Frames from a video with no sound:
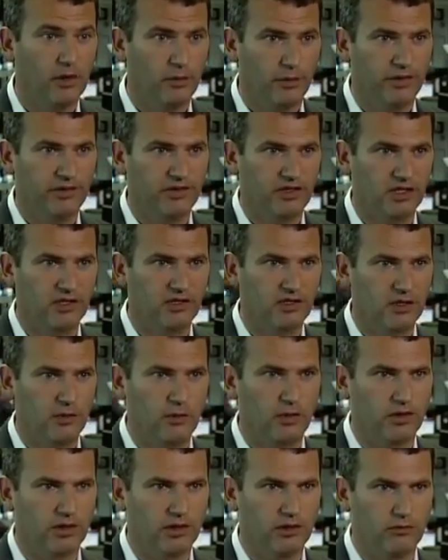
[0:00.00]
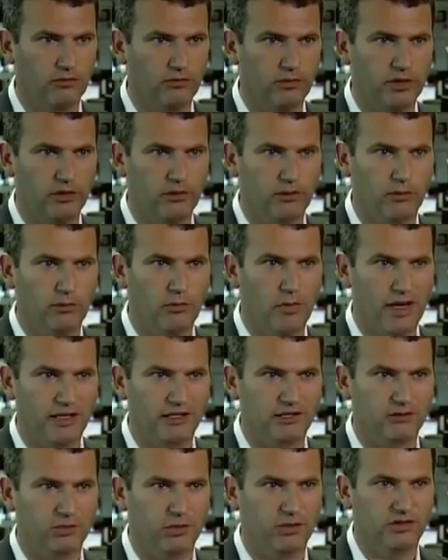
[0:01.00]
we've seen someone at real
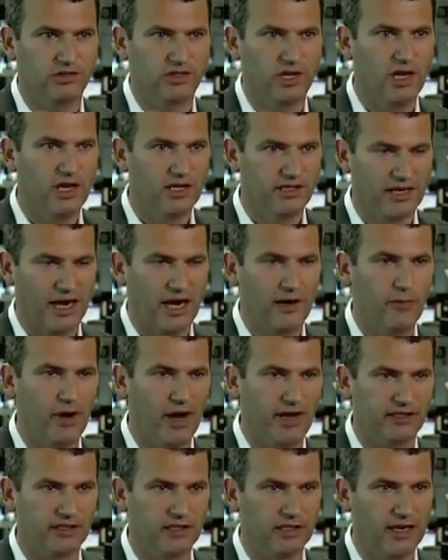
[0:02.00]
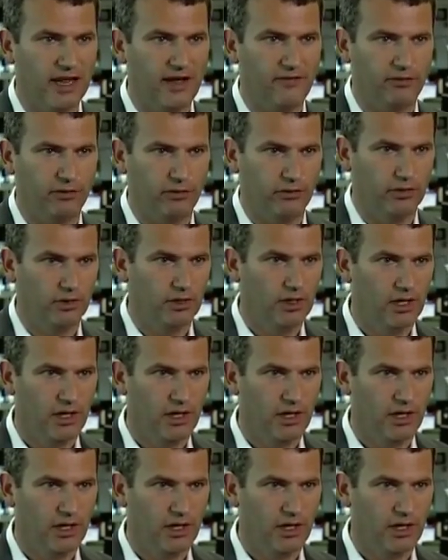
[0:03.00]
management director level